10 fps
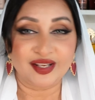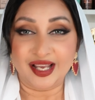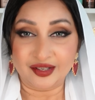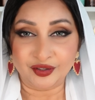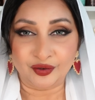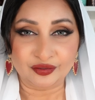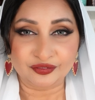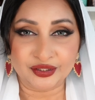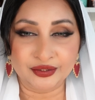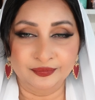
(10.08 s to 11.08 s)
I have a haul
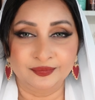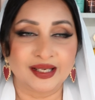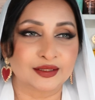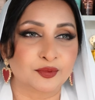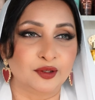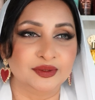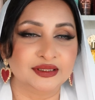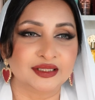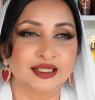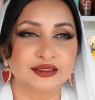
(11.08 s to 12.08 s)
for you, as
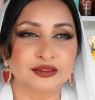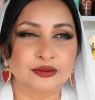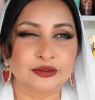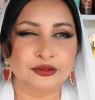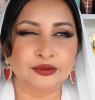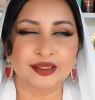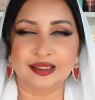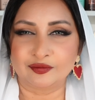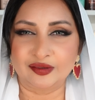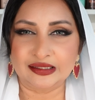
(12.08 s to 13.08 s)
promised. I had told you that
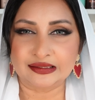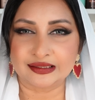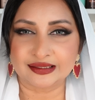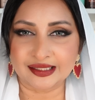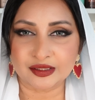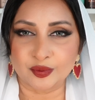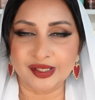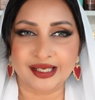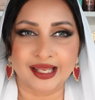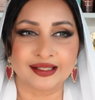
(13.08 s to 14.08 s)
I'll release it next
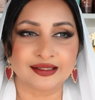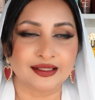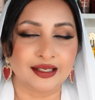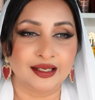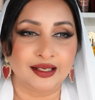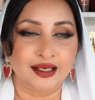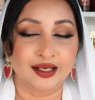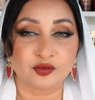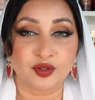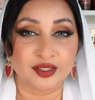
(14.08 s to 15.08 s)
week, and
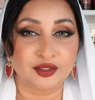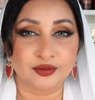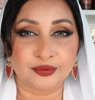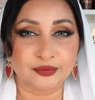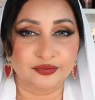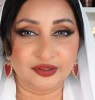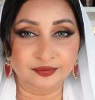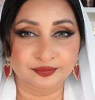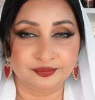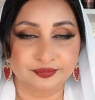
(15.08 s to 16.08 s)
I tried to
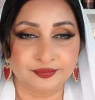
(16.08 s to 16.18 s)
film